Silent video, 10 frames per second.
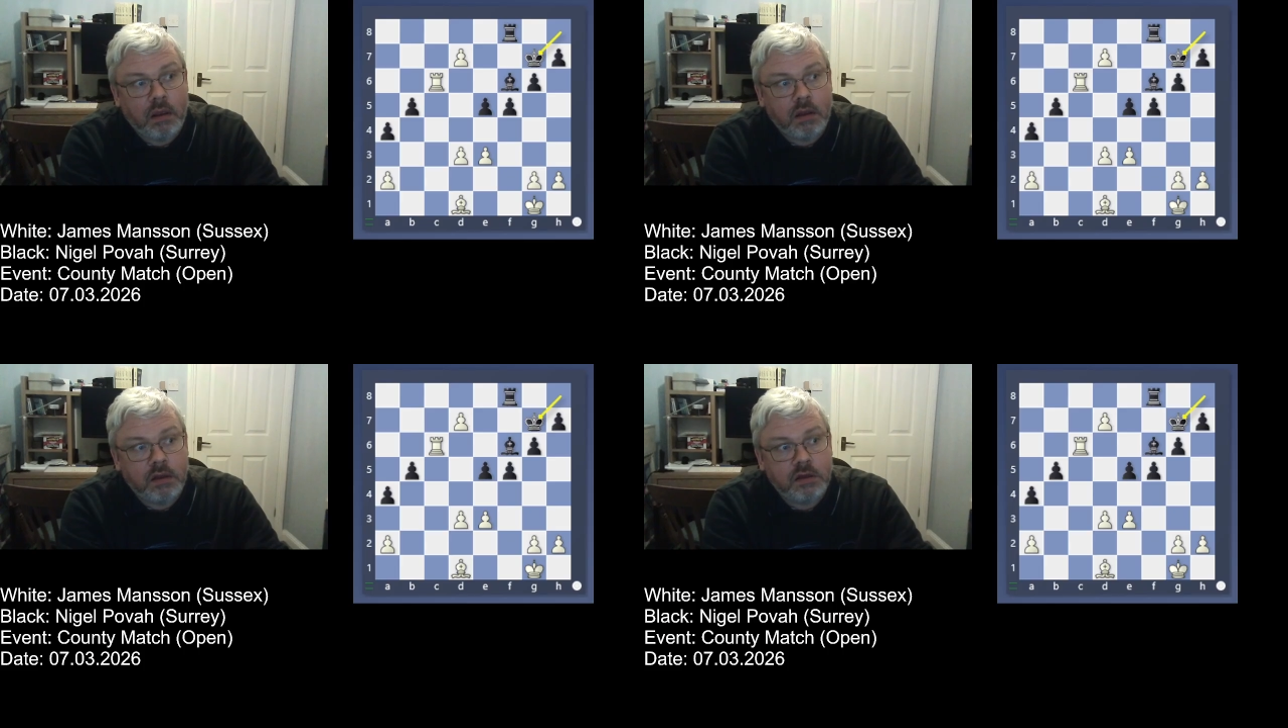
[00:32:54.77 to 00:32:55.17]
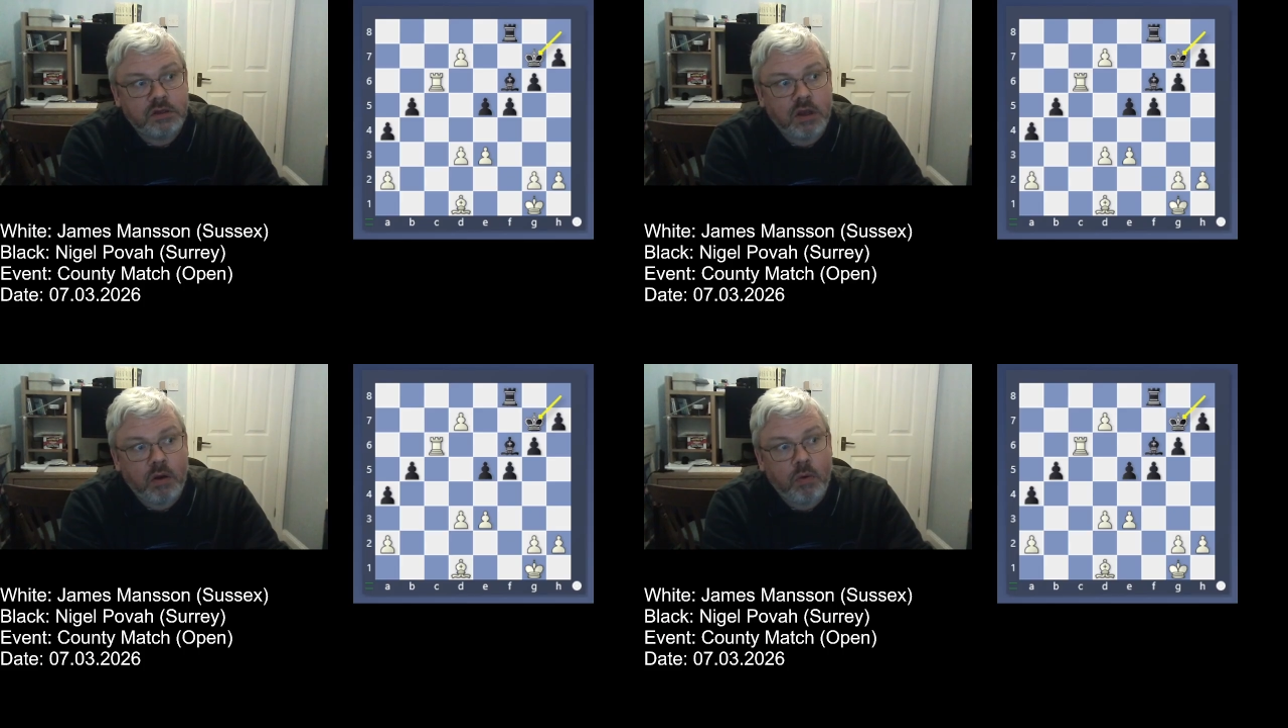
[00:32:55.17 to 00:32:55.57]

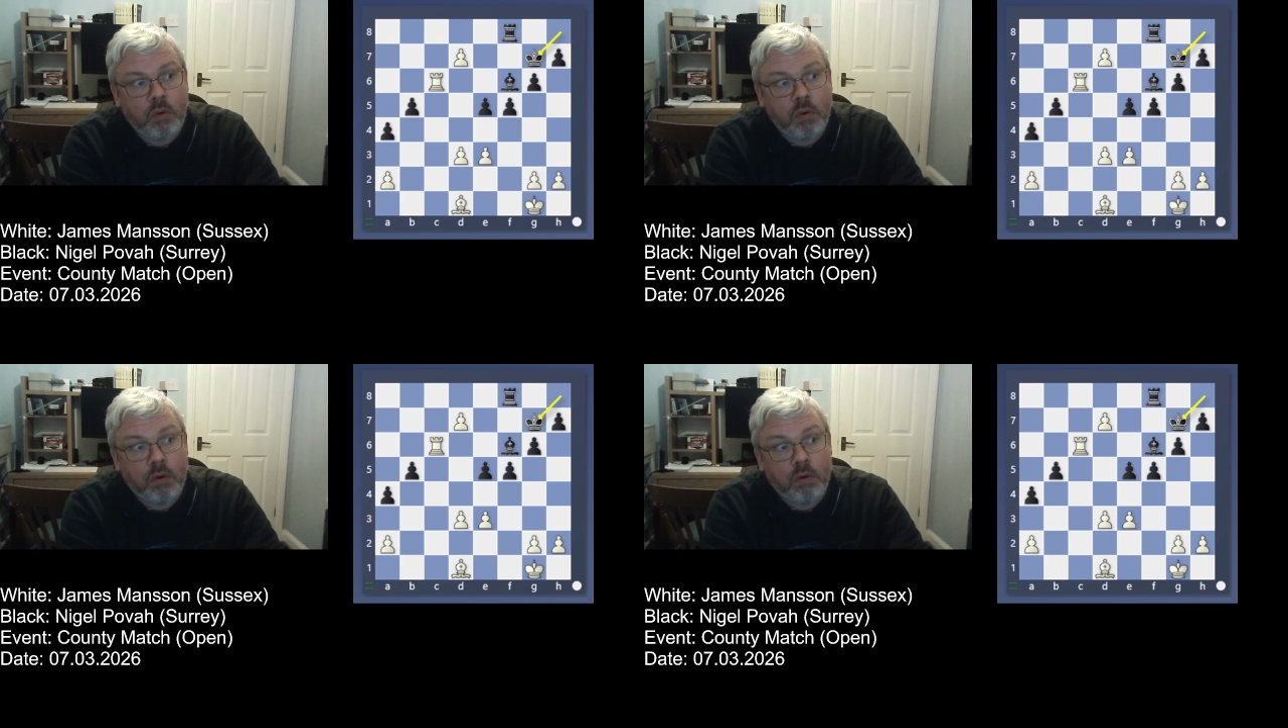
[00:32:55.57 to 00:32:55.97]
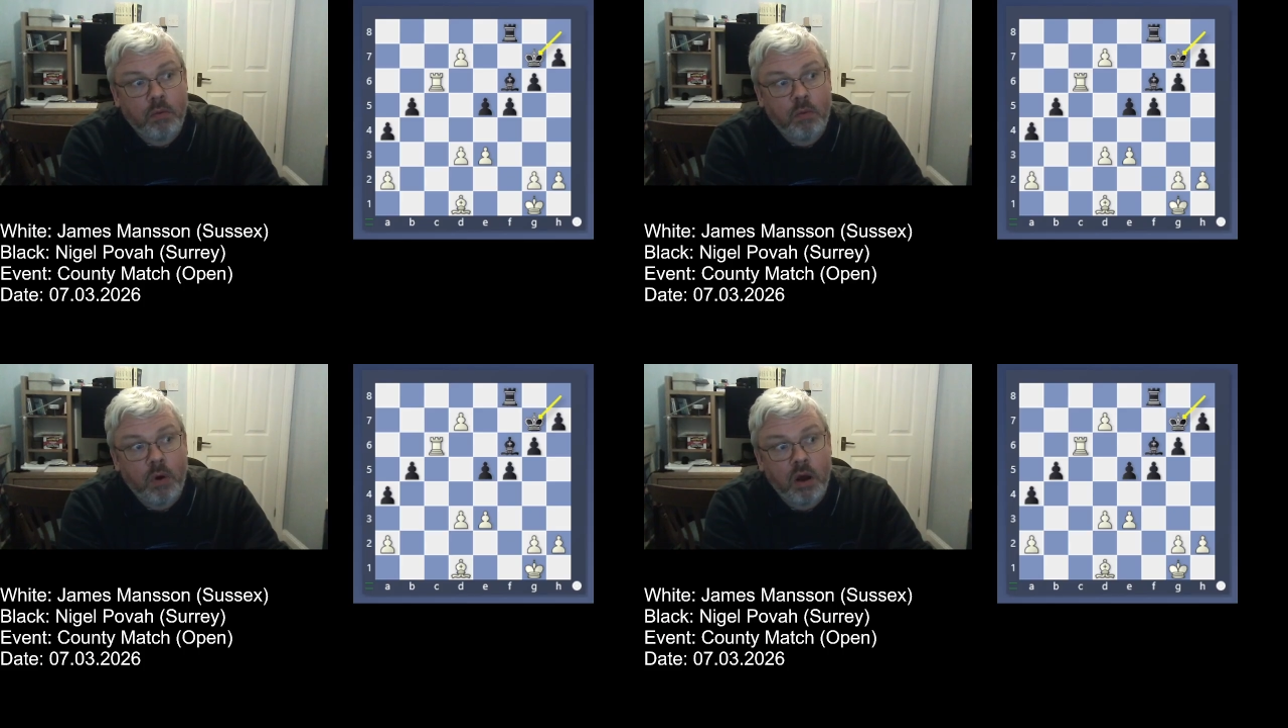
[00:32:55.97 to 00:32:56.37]
So
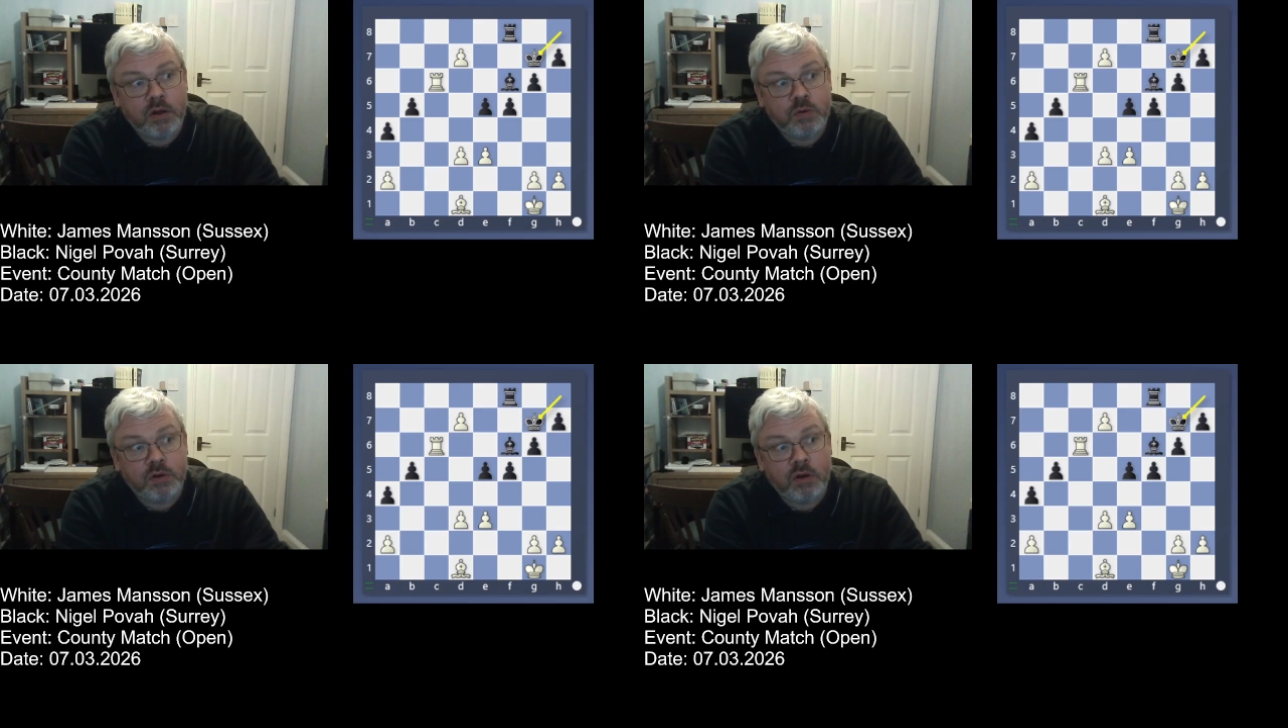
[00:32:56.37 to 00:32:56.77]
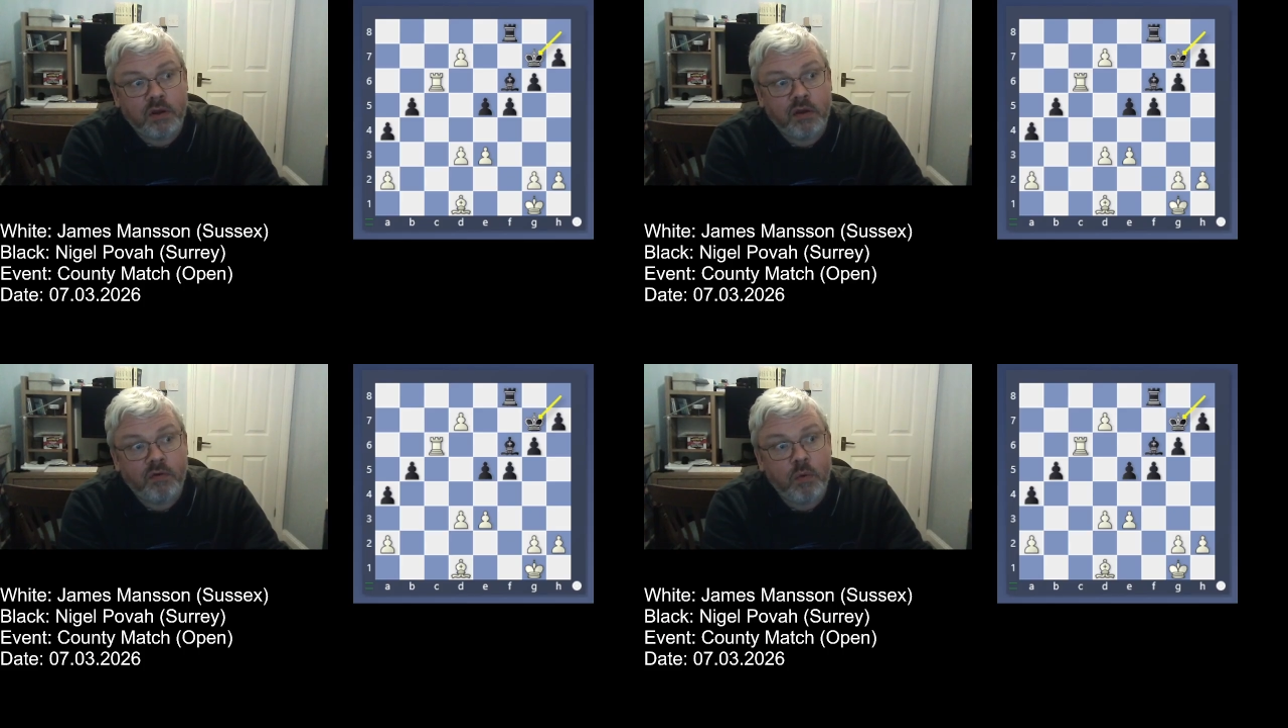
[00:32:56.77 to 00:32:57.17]
white was
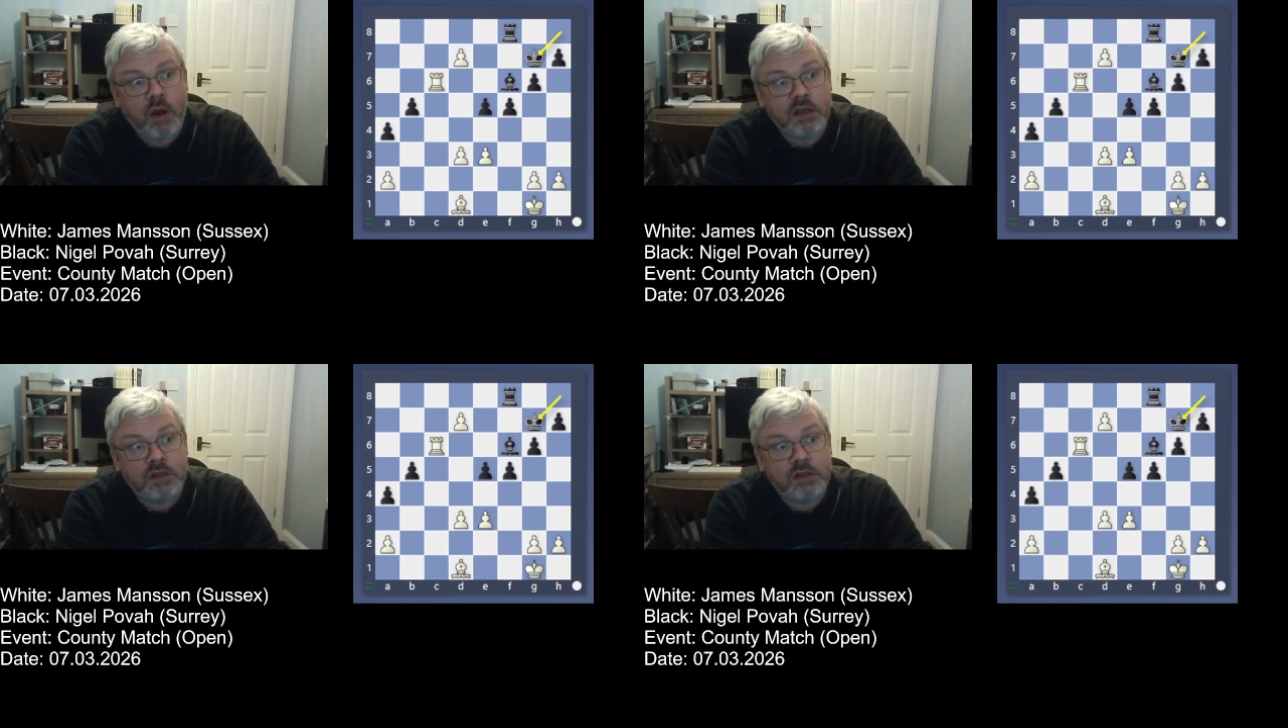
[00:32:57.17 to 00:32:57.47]
looking for ways